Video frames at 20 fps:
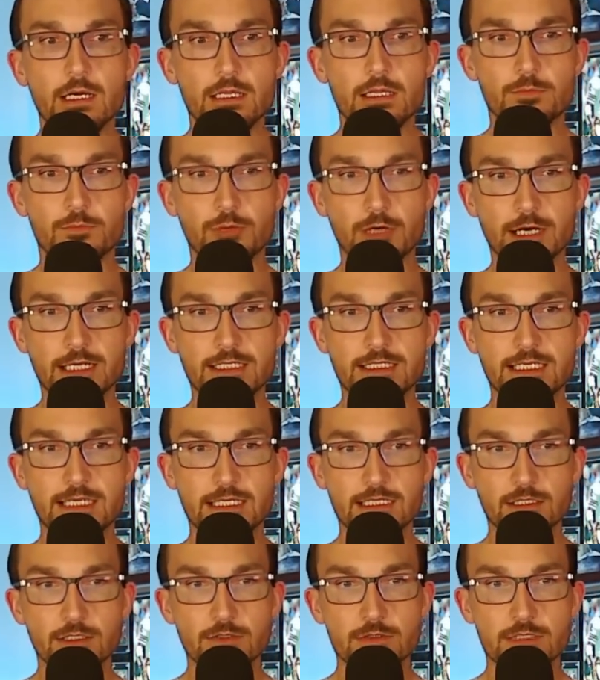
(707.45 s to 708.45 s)
The Pride
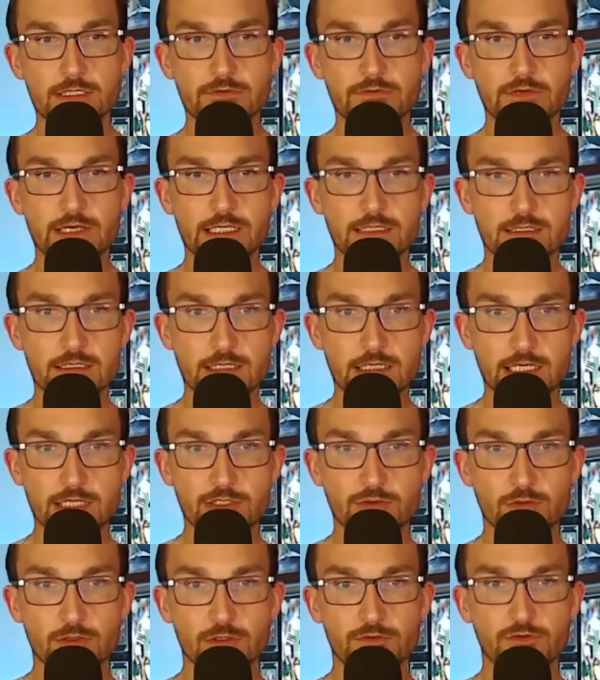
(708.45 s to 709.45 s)
St. Louis event,
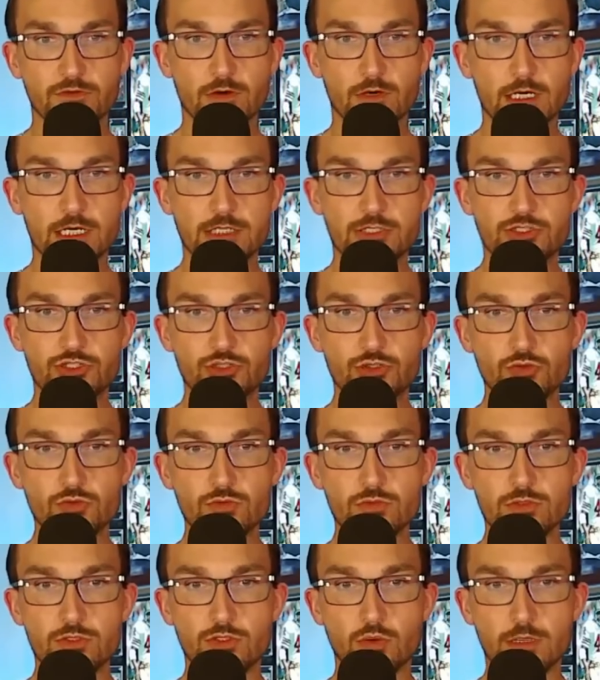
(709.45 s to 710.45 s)
scheduled for a
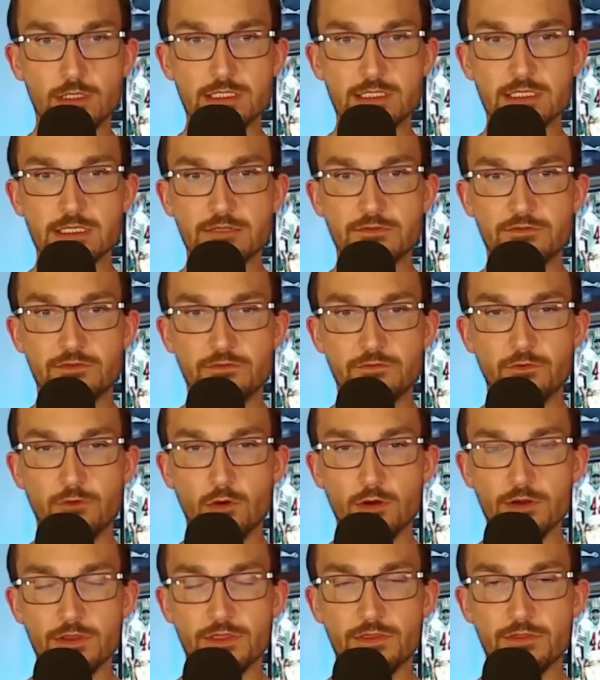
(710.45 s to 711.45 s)
June
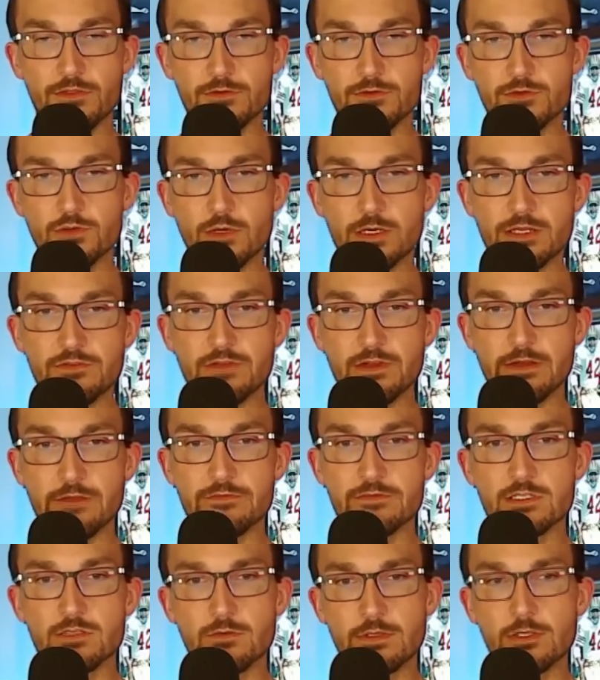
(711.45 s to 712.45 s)
24th through
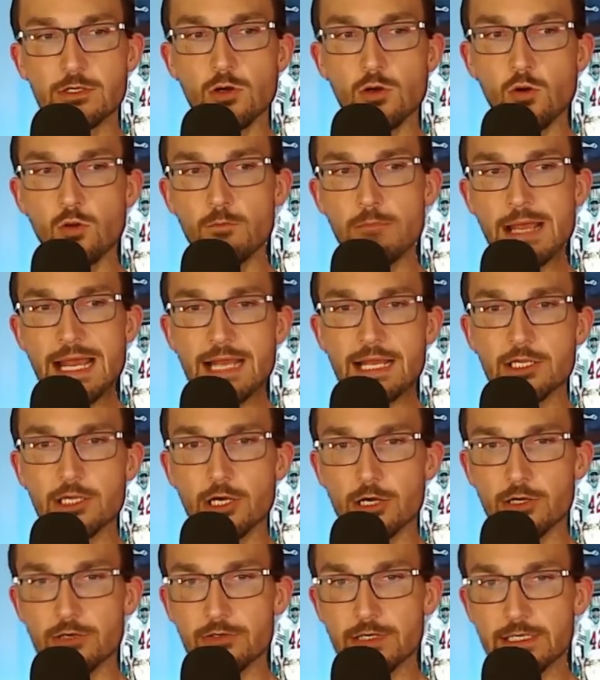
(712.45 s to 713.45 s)
25th. So in their own
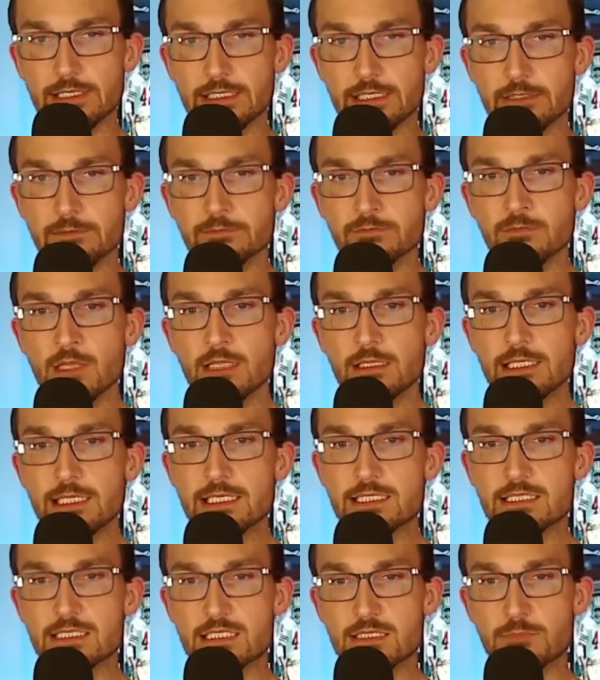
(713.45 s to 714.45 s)
backyard right there,
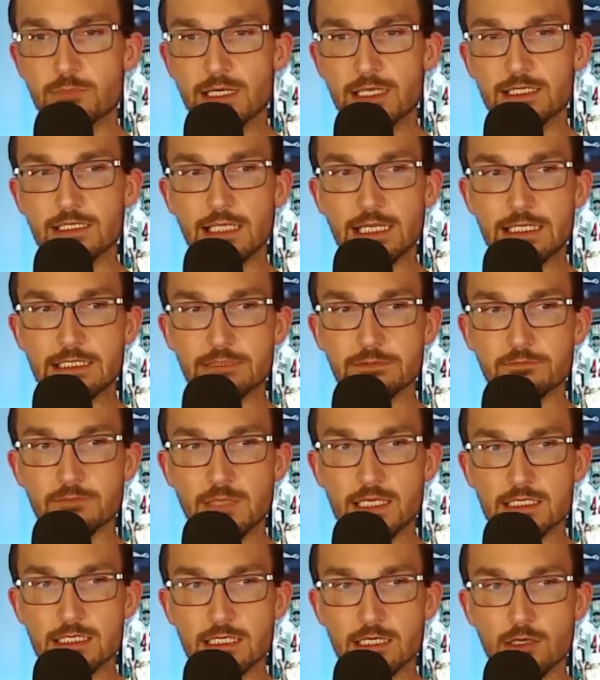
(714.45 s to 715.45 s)
lists Bud Light
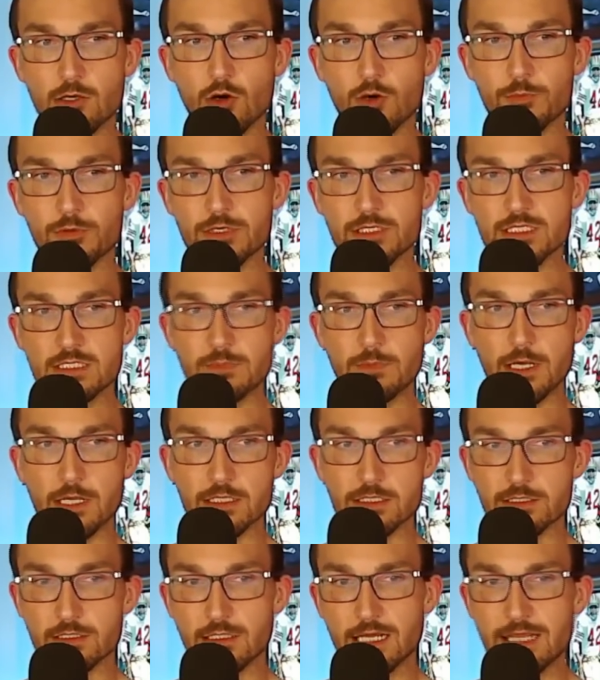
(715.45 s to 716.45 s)
as a corporate
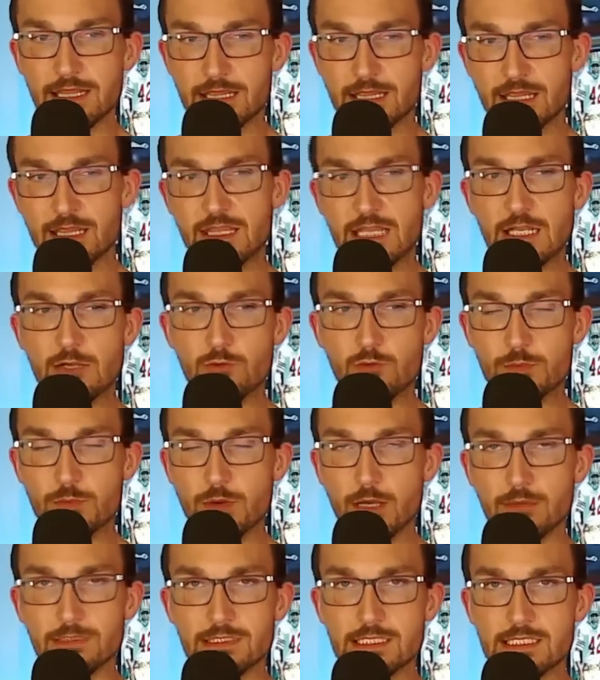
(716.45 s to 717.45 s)
sponsor. I think we
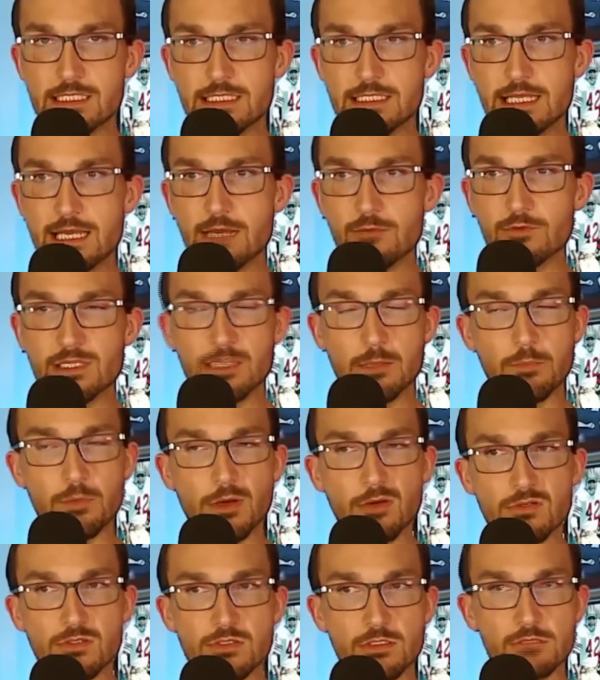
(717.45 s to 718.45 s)
probably seen that with that
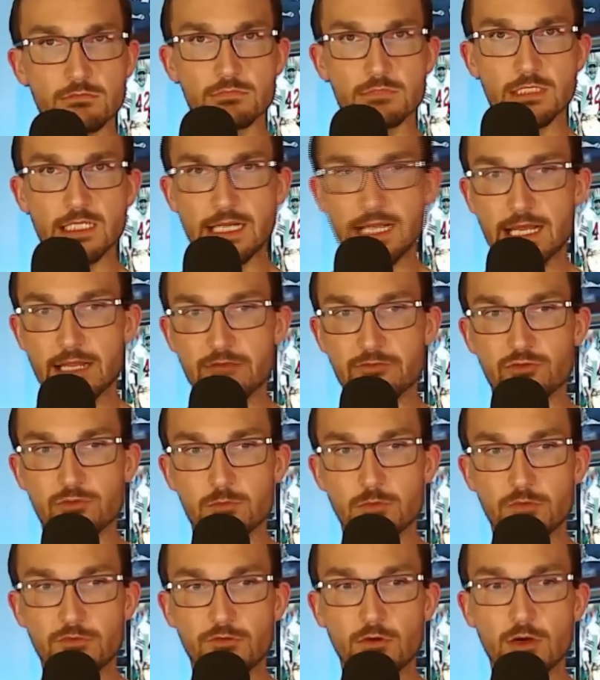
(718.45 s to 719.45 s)
poster that I had
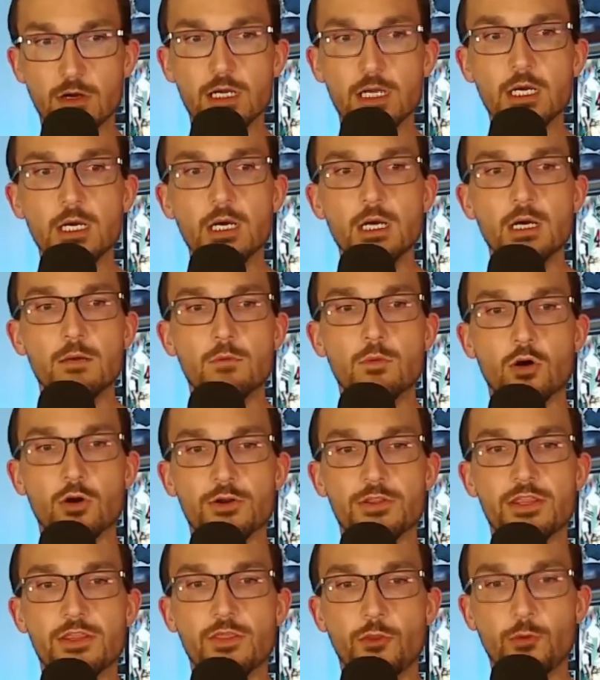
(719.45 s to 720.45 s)
from before. More
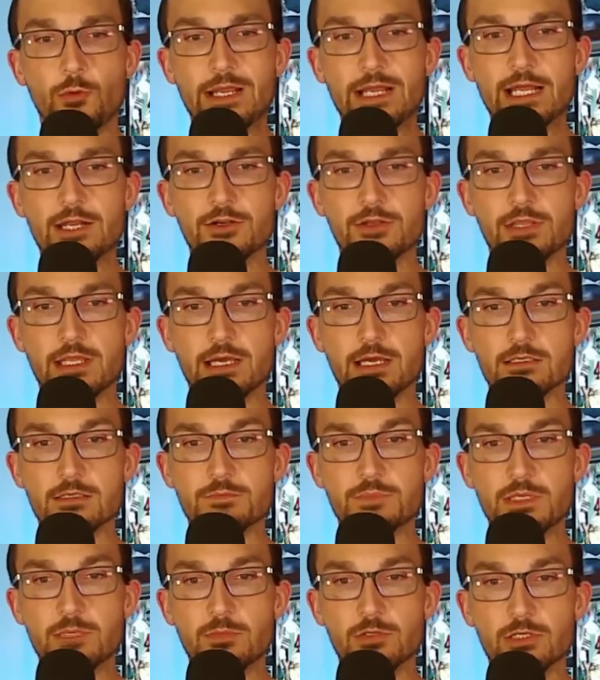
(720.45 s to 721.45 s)
than
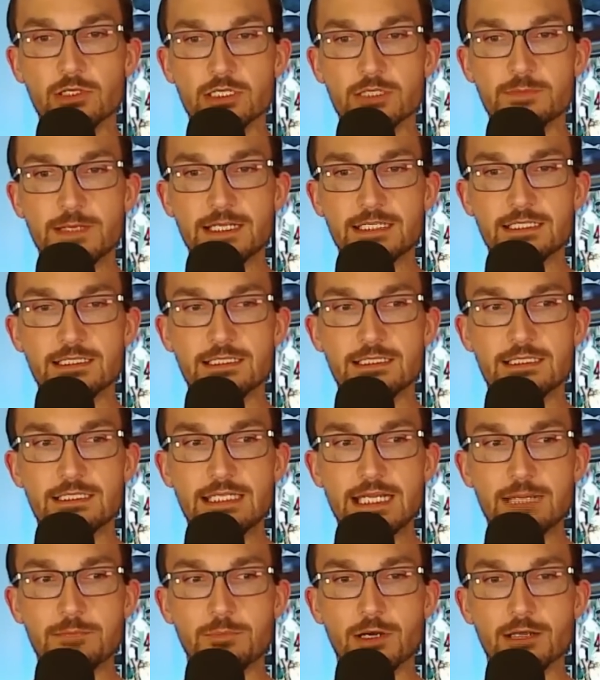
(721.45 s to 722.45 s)
300,000 people are expected to
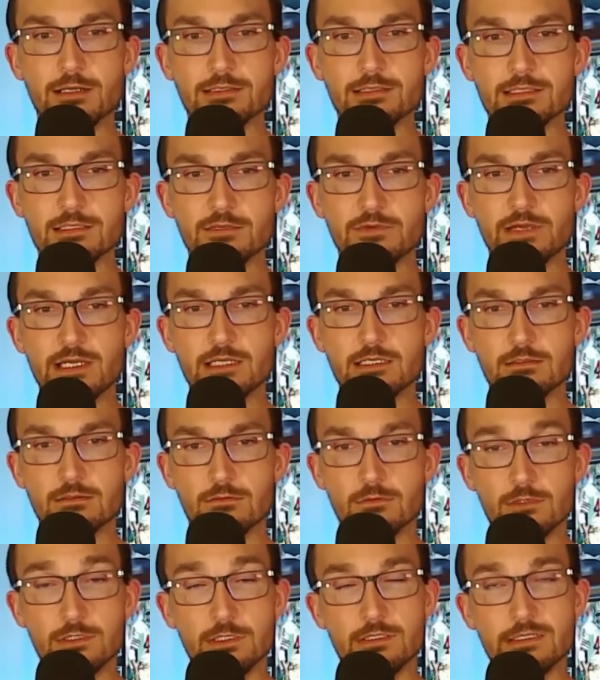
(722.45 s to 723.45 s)
take part in this event.
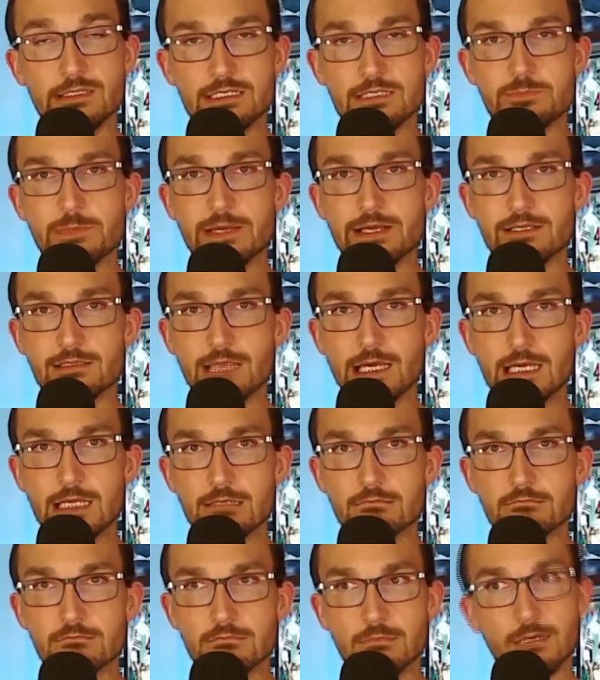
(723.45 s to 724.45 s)
Well, you can expect that.
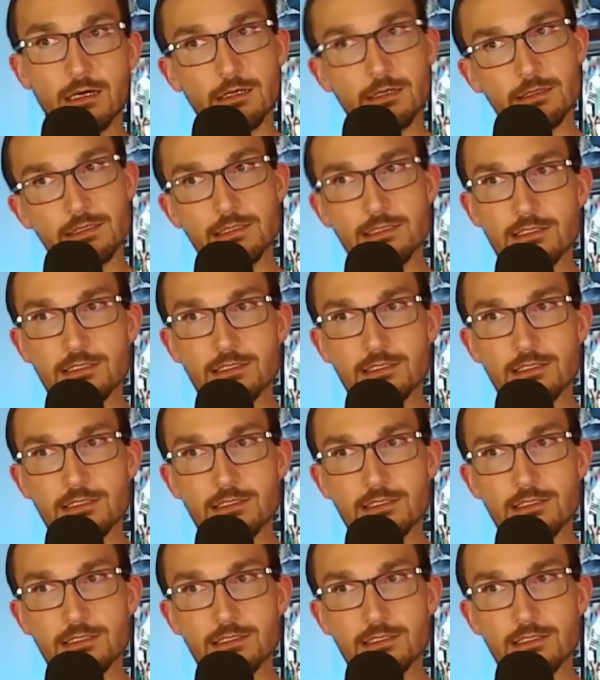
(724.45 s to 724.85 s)
Are they going to